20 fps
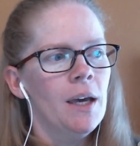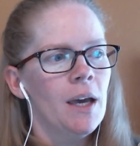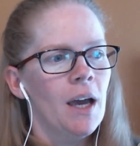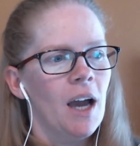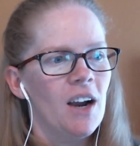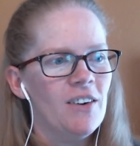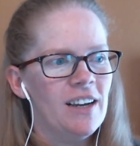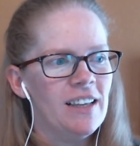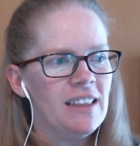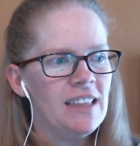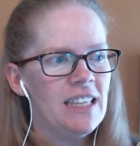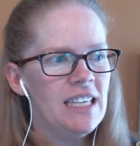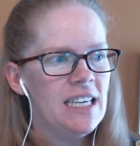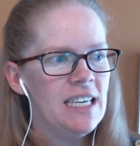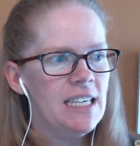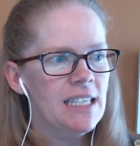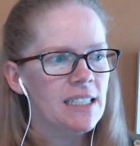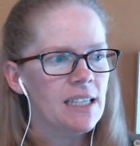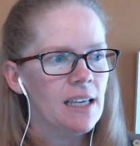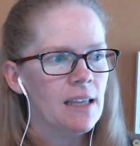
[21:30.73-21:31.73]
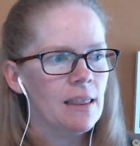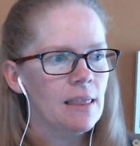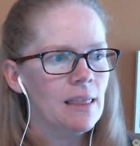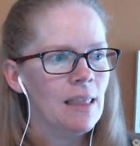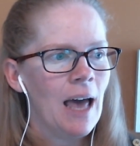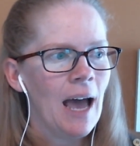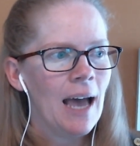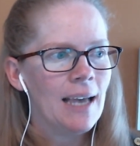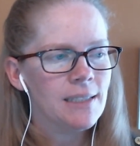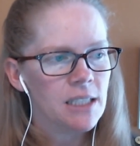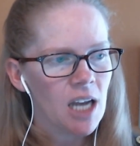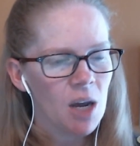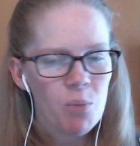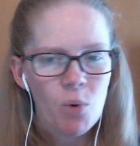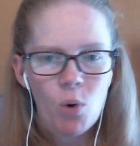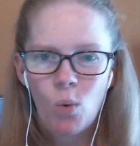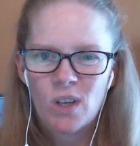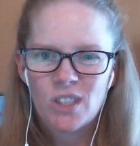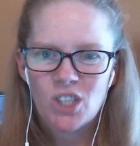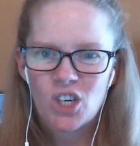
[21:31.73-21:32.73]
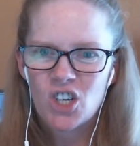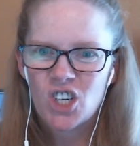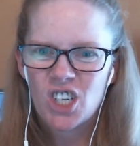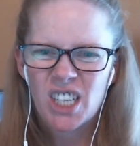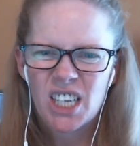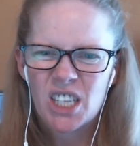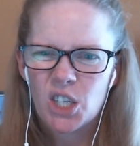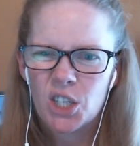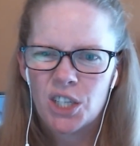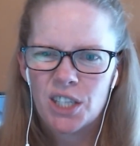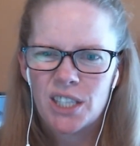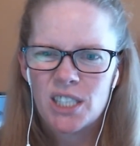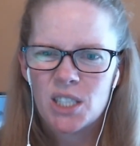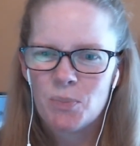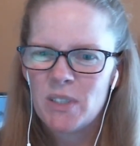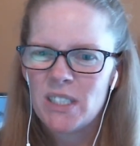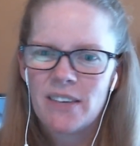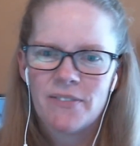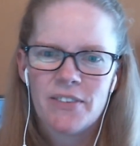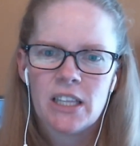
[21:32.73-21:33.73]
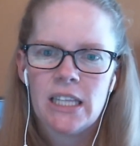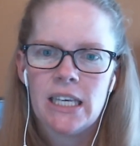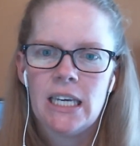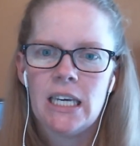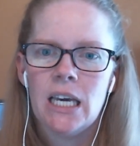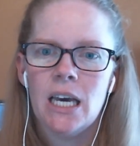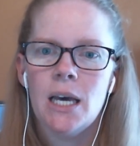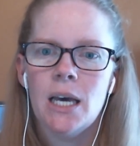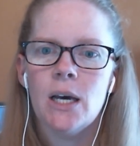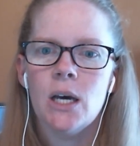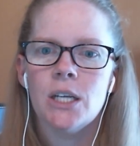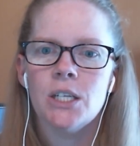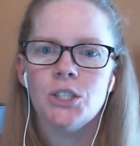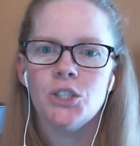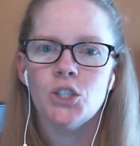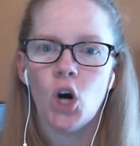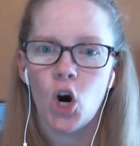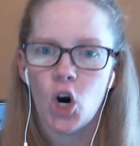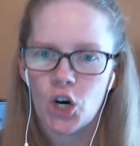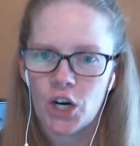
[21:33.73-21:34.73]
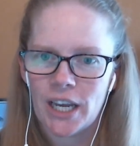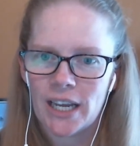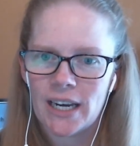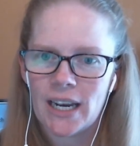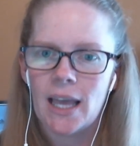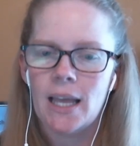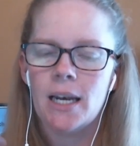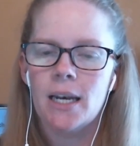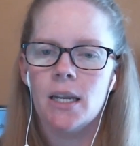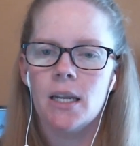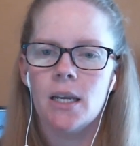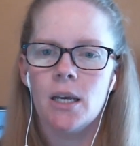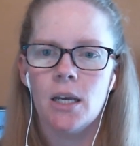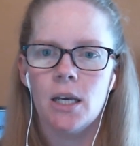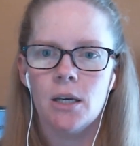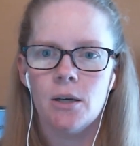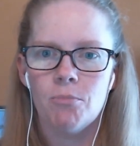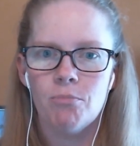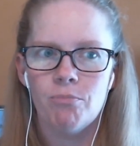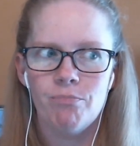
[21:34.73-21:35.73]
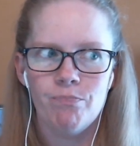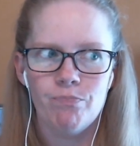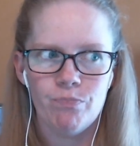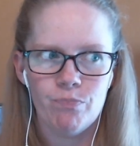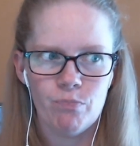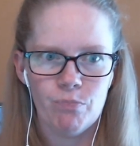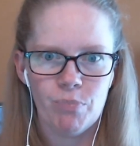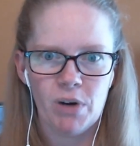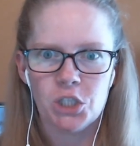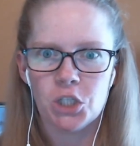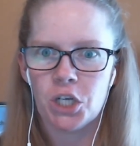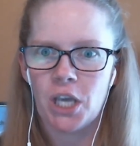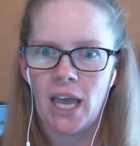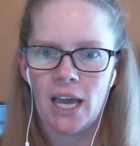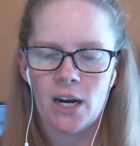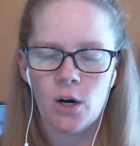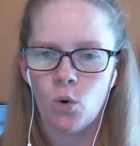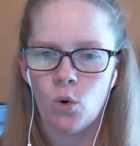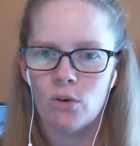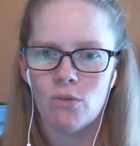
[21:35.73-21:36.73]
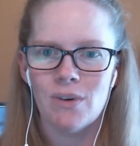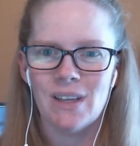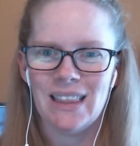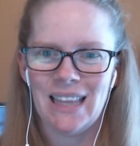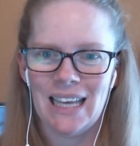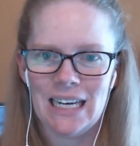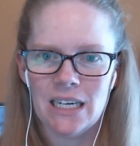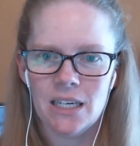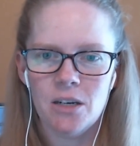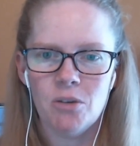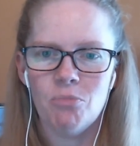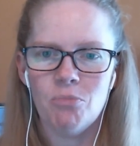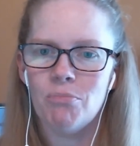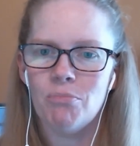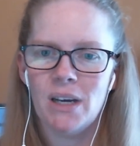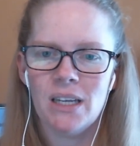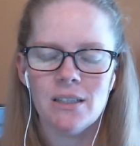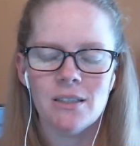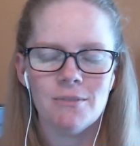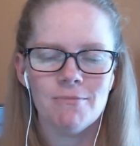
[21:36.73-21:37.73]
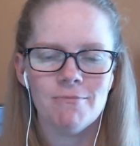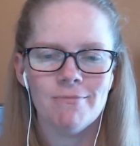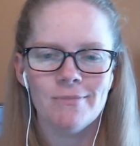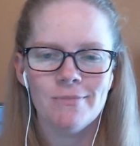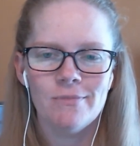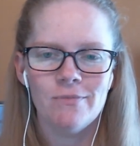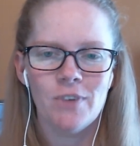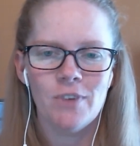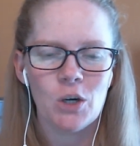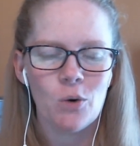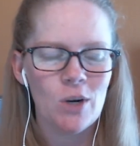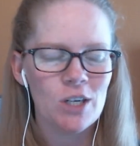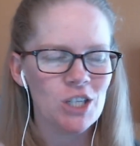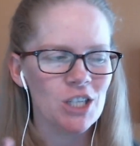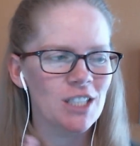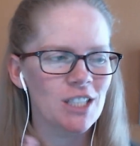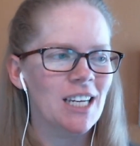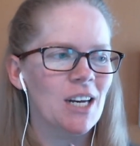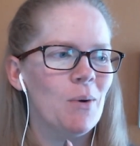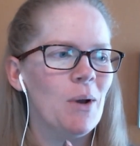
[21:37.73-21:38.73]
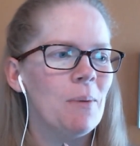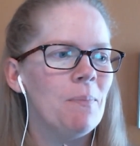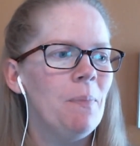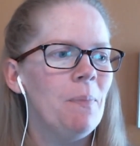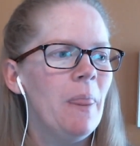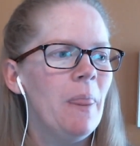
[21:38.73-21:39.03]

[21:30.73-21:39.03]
All right, these last couple ones aren't specifically target and budget category related, but fun questions anyway.